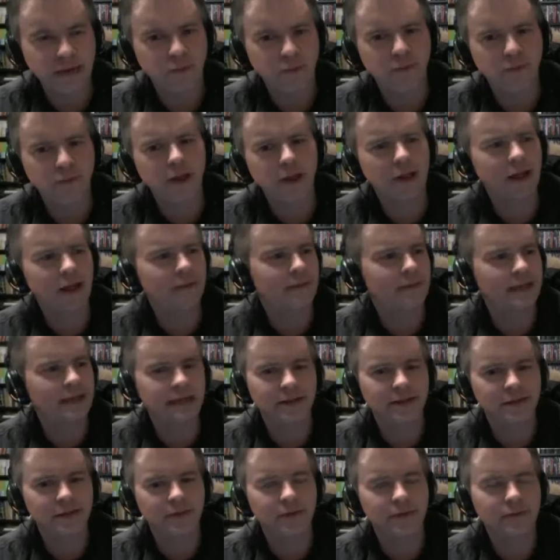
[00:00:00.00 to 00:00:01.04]
Well, I
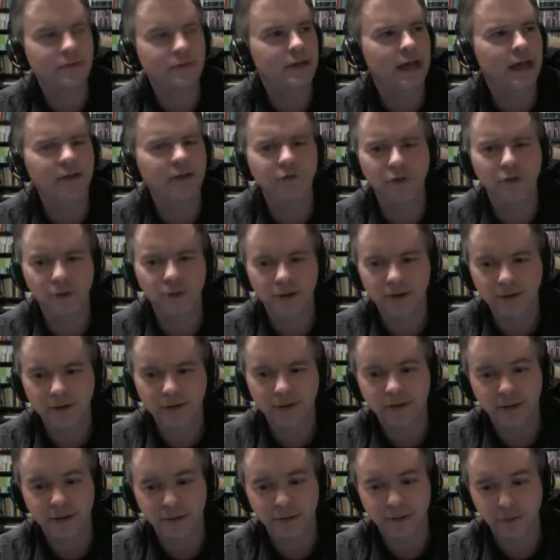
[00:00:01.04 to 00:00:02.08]
mean everyone.
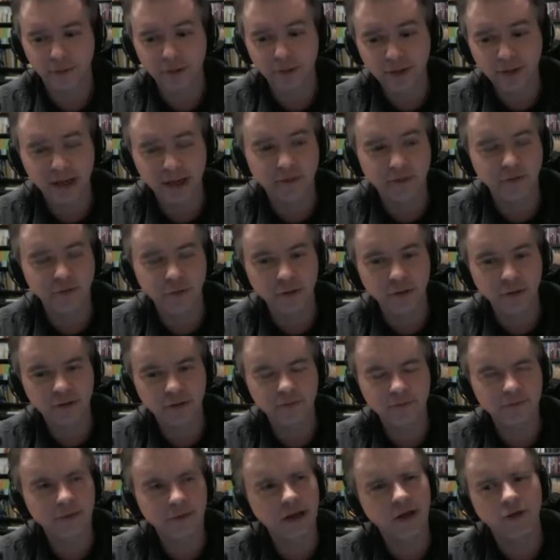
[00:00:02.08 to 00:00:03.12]
Really, everyone?
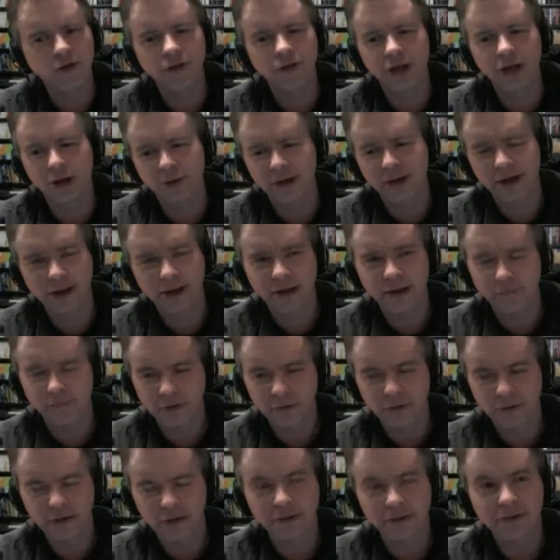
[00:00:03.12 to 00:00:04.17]
Well, no, not
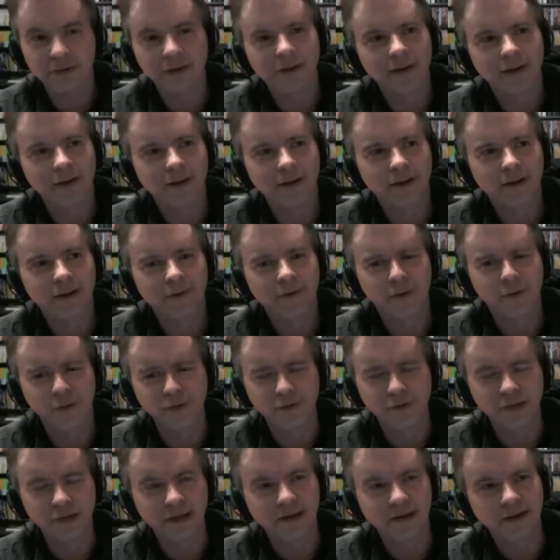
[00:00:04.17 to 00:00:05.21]
everyone. Well,
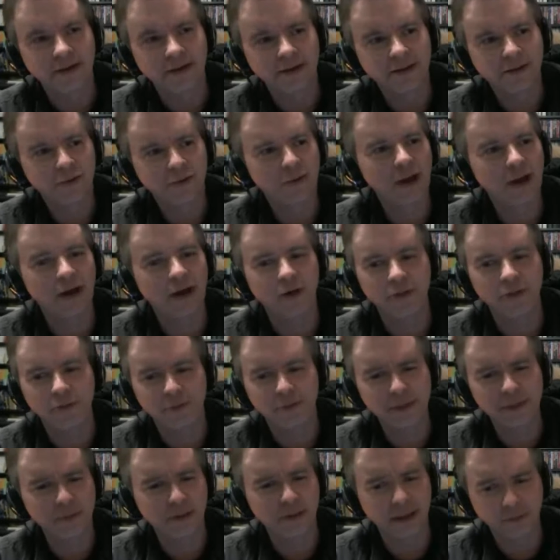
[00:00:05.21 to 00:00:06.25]
who then? Well, the
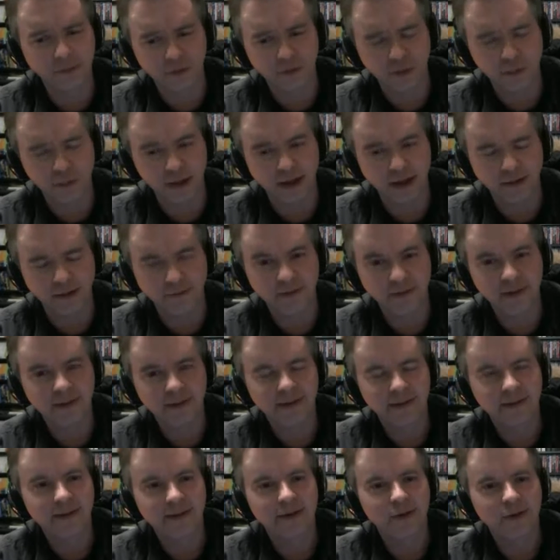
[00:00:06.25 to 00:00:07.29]
people I respect.
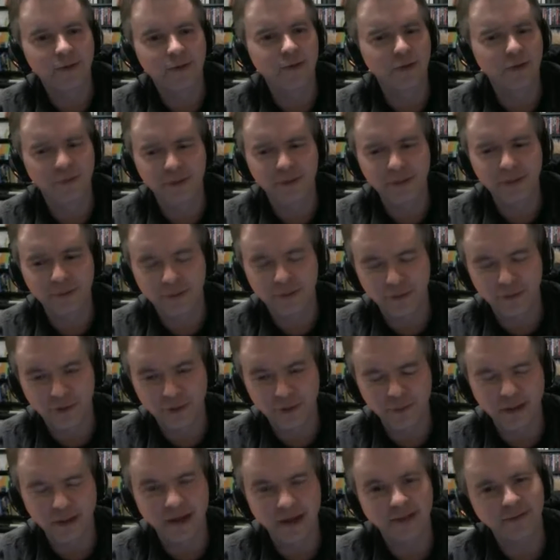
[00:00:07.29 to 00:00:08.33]
Who are the people you
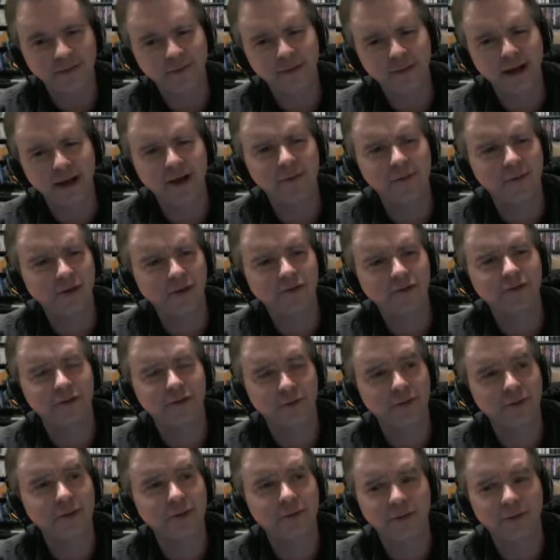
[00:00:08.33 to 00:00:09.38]
respect? Well, most of the
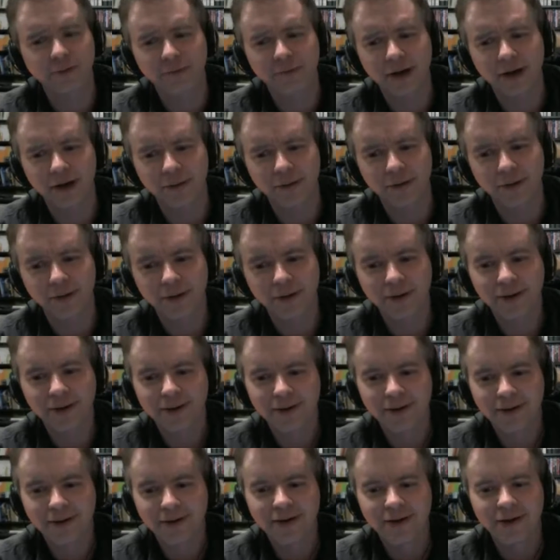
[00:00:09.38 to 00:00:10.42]
people in power.
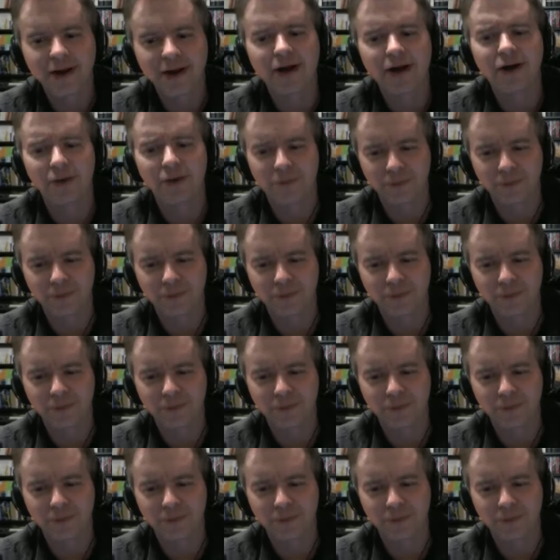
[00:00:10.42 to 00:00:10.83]
Oh.